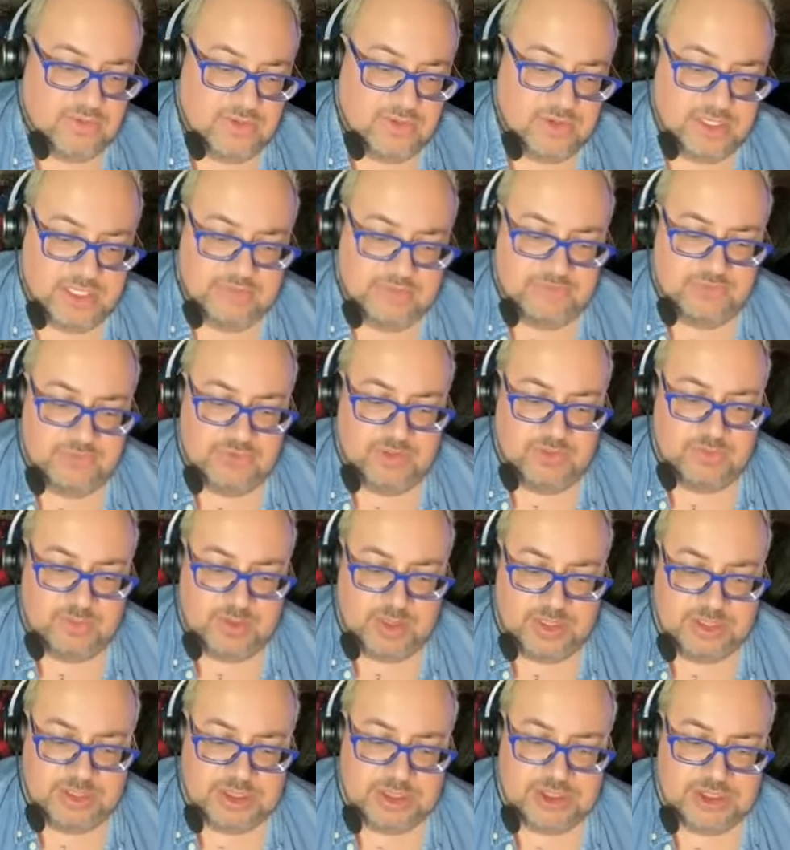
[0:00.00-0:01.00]
or if you're in a
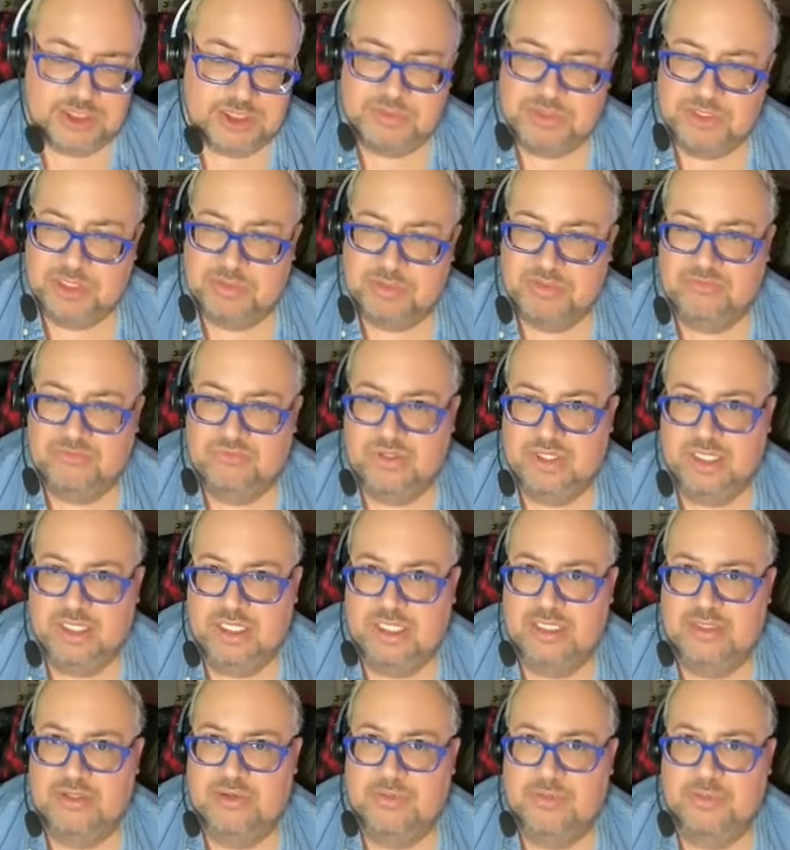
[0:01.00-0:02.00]
relationship, you could be feeling
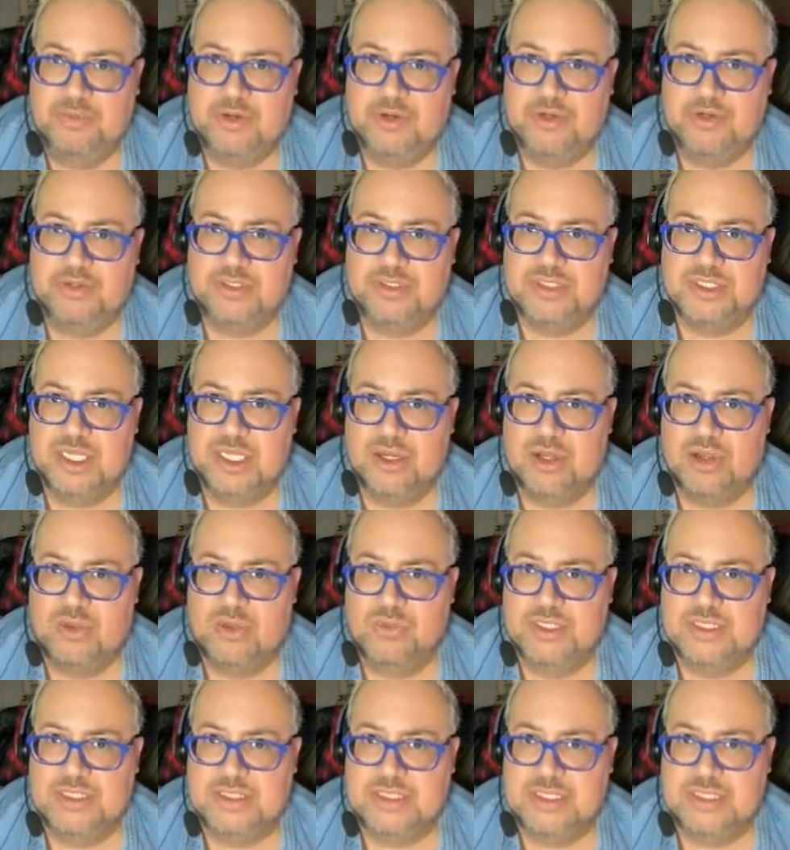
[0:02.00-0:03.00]
like your partner's not
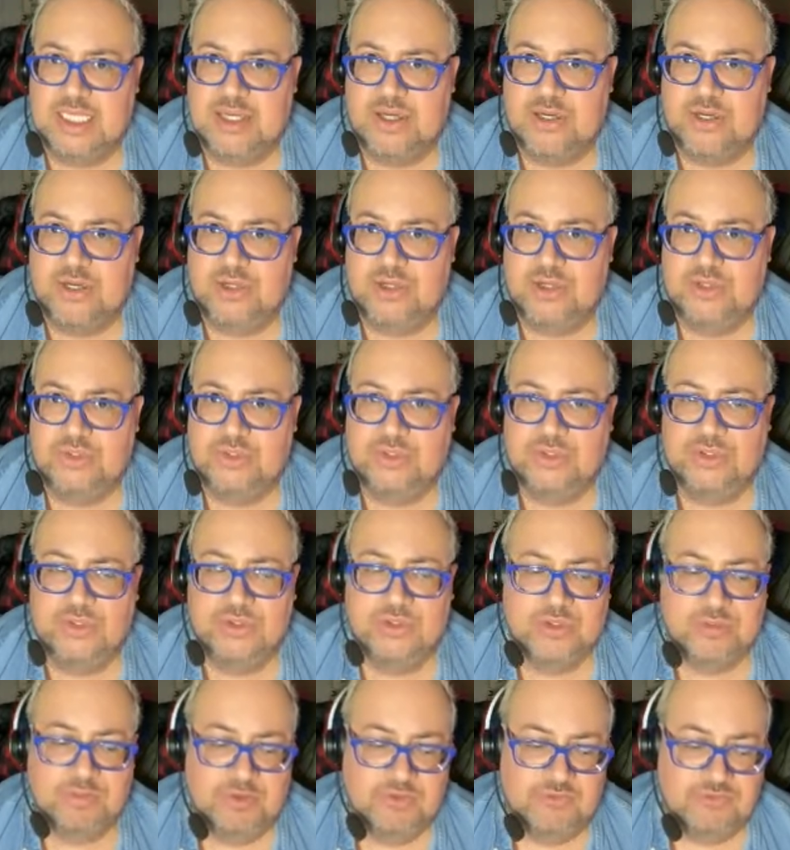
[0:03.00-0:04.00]
always there.
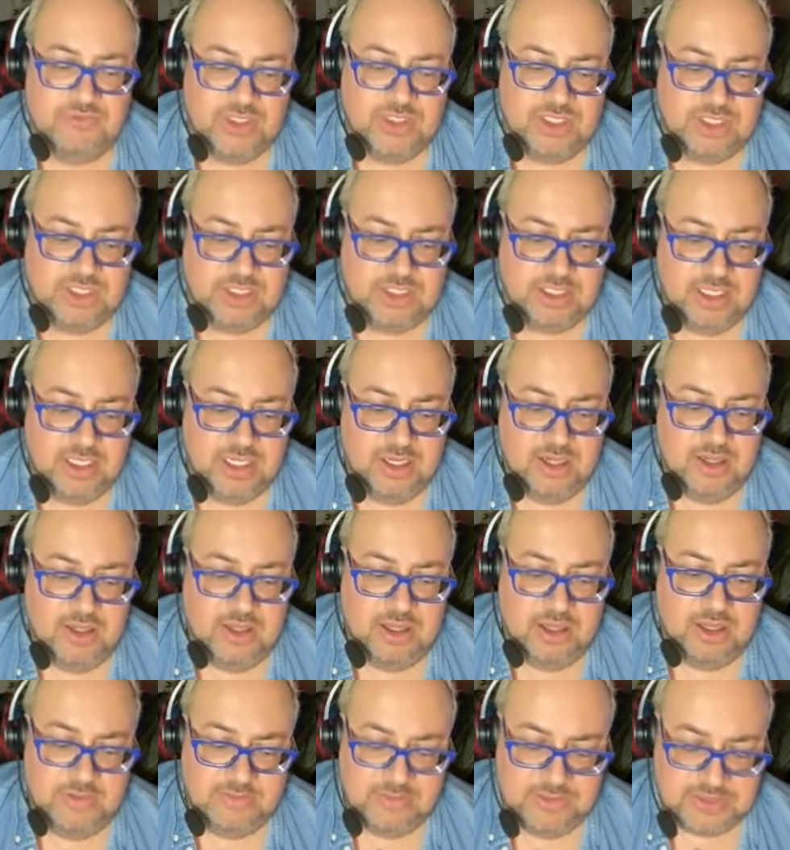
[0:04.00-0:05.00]
You could be feeling
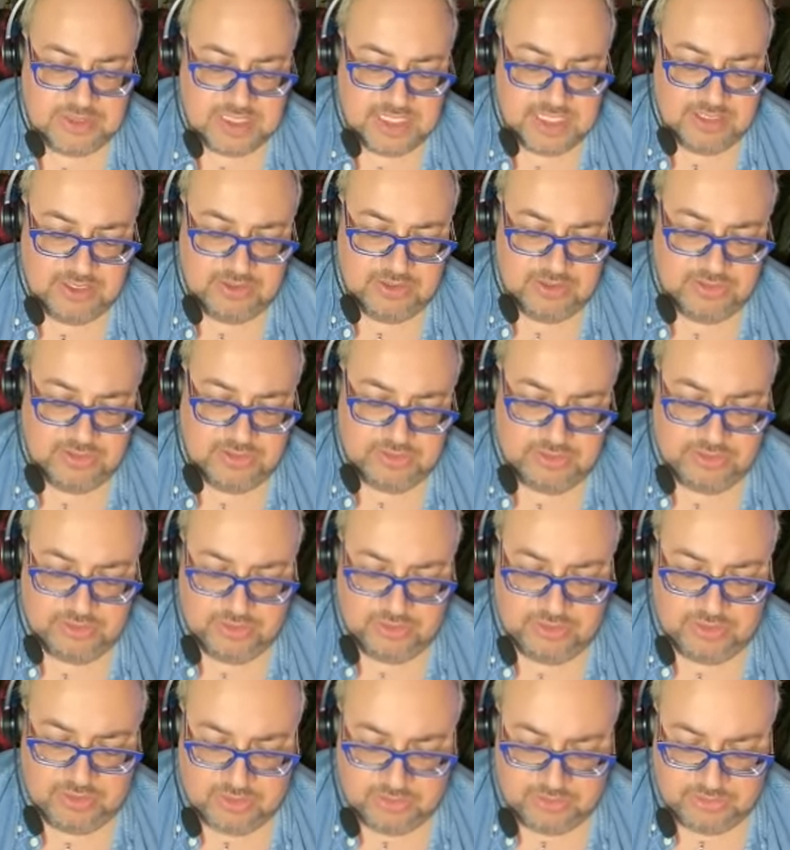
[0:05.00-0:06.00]
almost like you're,
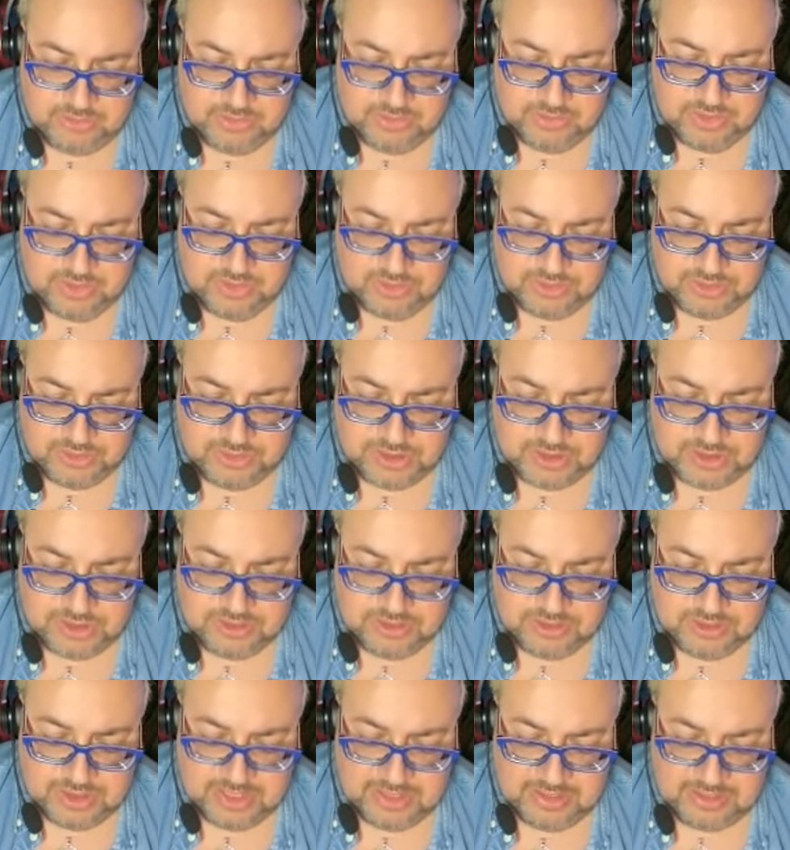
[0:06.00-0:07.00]
you're you know, you're
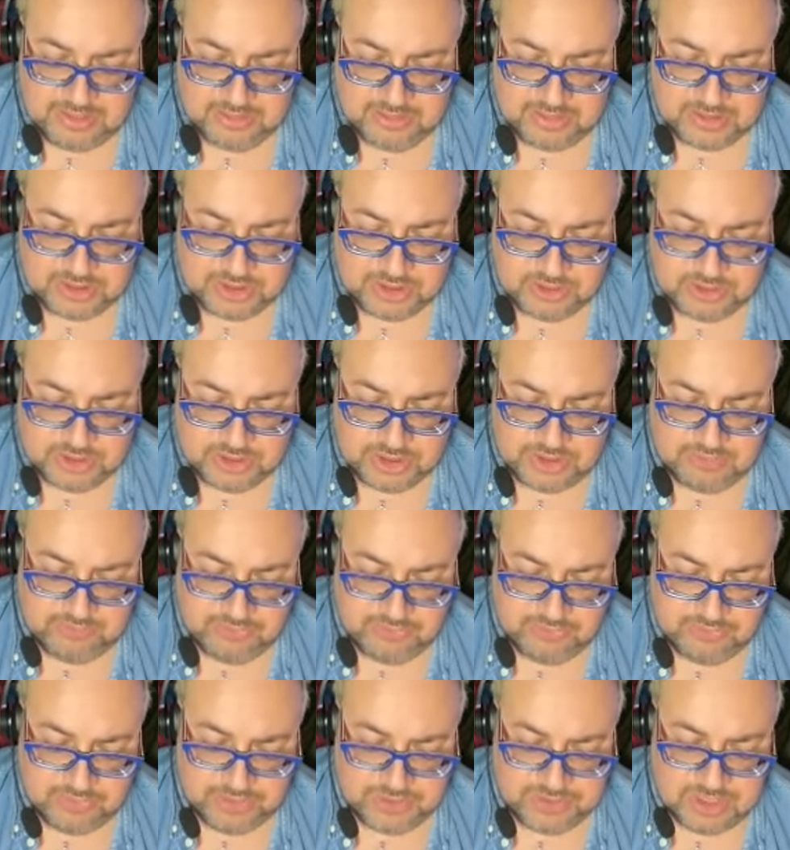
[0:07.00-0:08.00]
still like searching
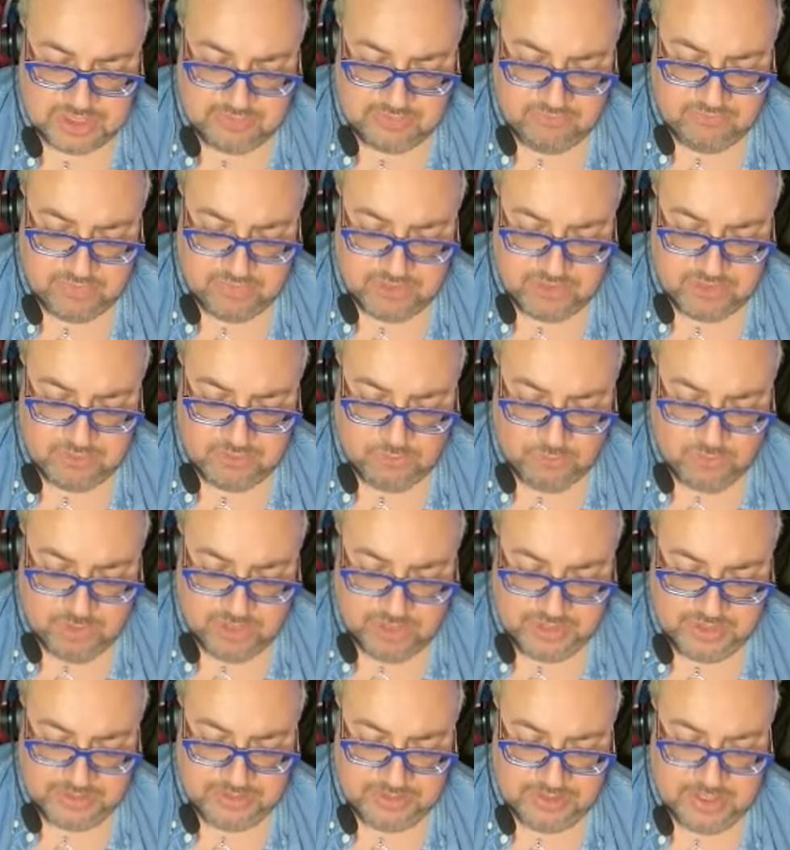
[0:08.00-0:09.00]
for yourself, what you
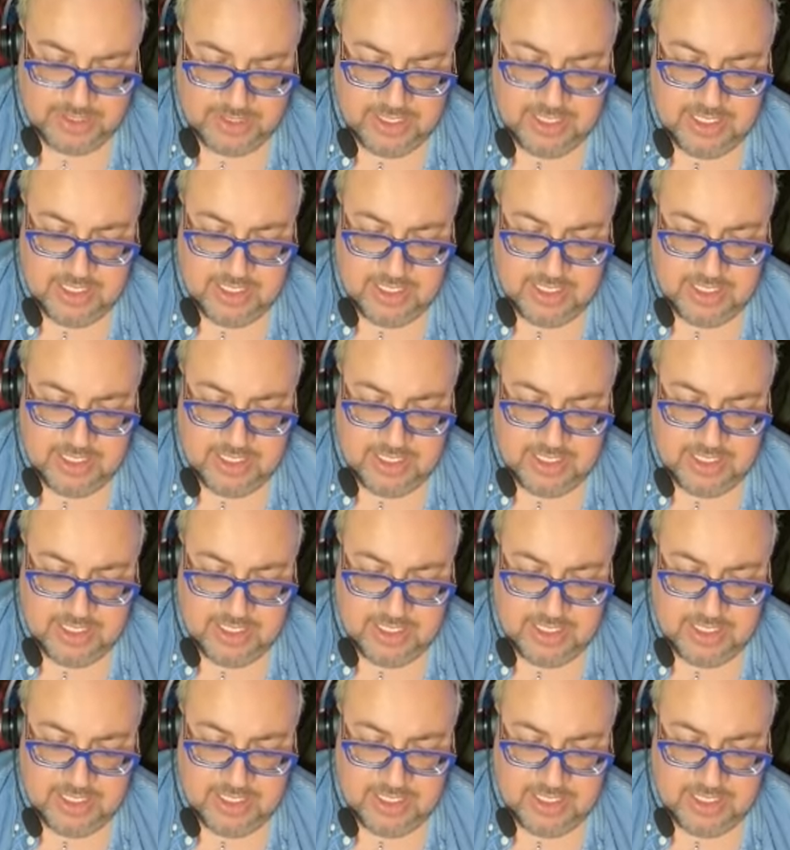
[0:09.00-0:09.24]
want.